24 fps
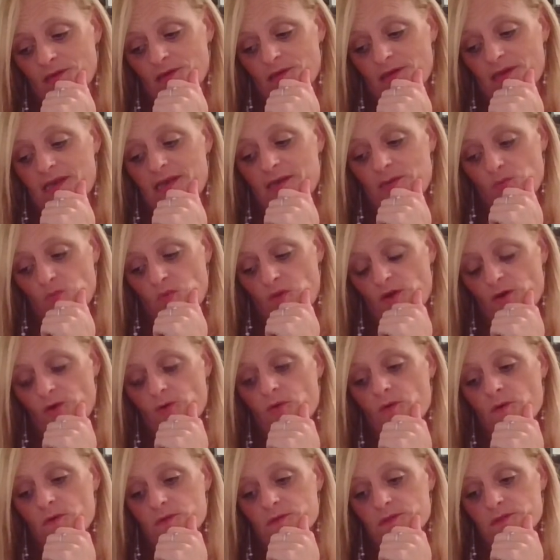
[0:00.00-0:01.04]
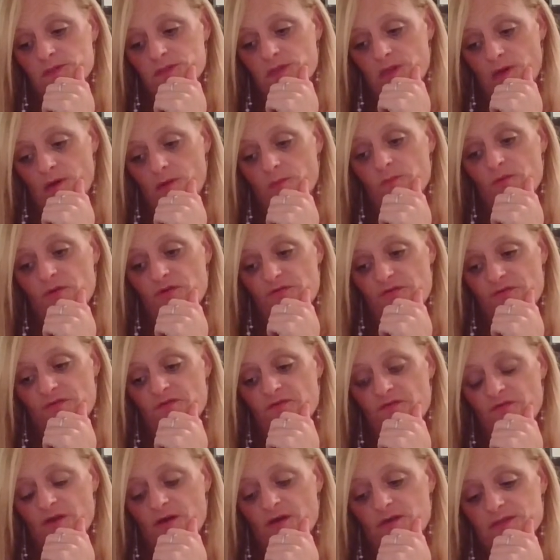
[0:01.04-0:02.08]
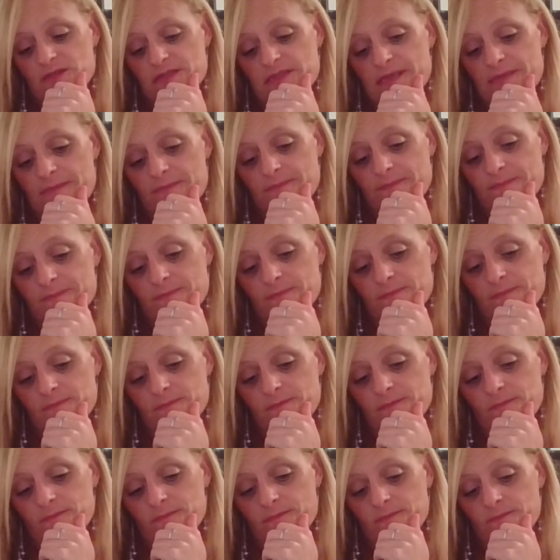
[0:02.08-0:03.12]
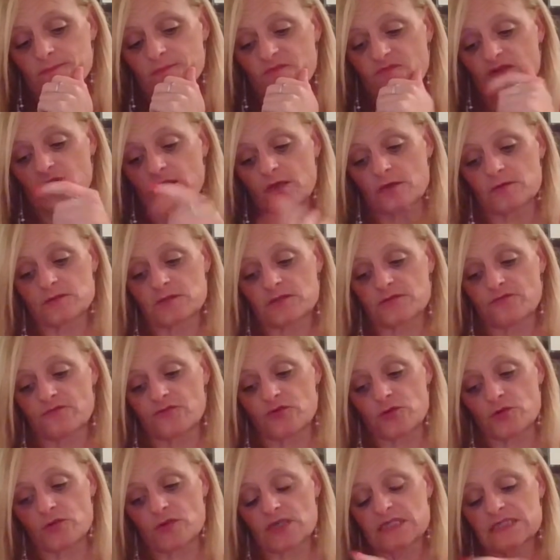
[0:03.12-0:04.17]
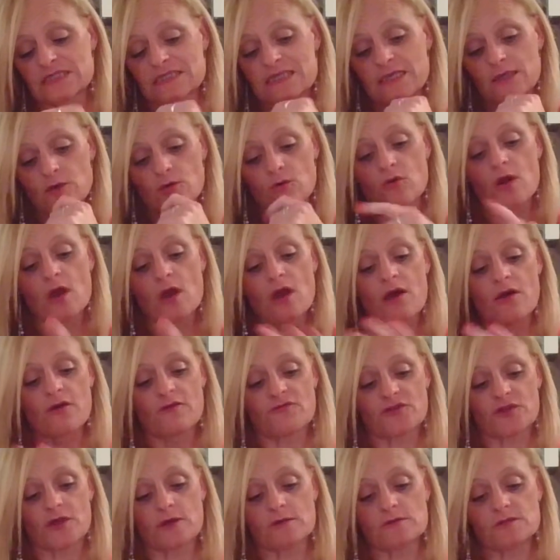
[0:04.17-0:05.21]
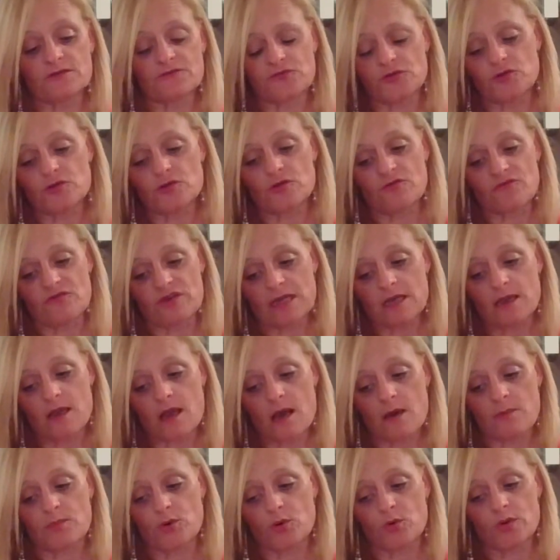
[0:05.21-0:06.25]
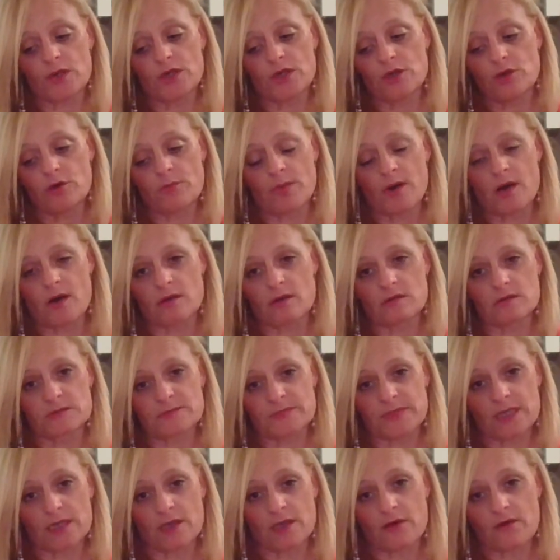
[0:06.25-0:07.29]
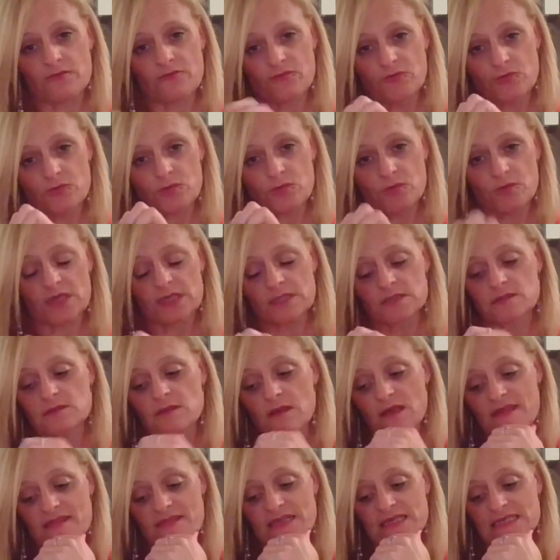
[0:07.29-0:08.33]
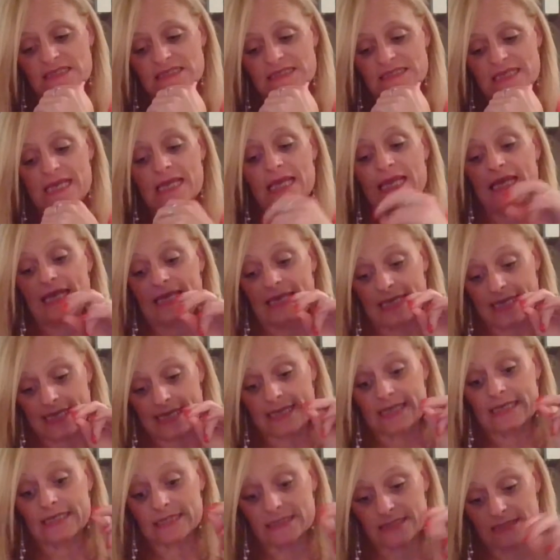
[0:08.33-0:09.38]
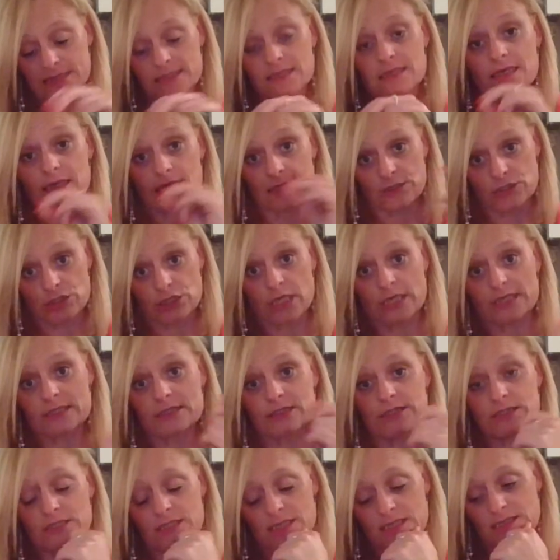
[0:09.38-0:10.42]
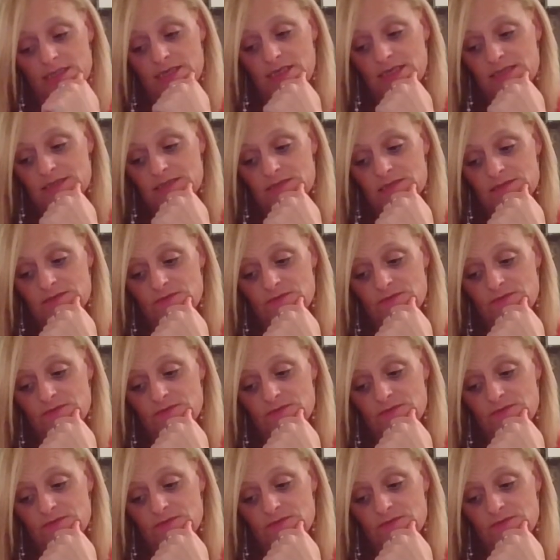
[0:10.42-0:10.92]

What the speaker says: And it will start moving fast then. For those of you that are single, for those of you that are in a couple and your partner's been going through things like this, it is going to change in the next